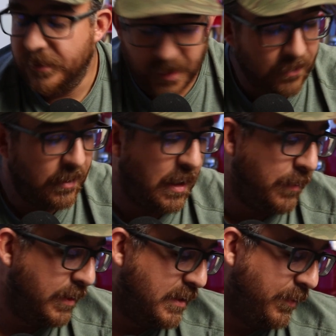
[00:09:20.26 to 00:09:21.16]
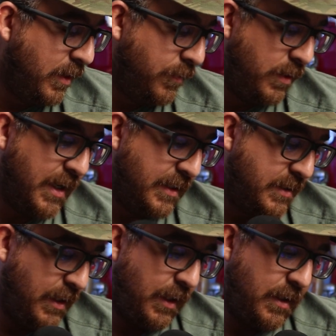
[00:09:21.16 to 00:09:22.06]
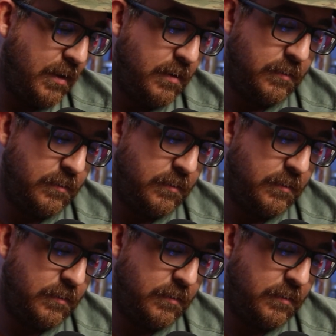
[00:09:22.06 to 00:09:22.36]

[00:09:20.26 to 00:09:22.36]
down in the comments, let me know what you guys think.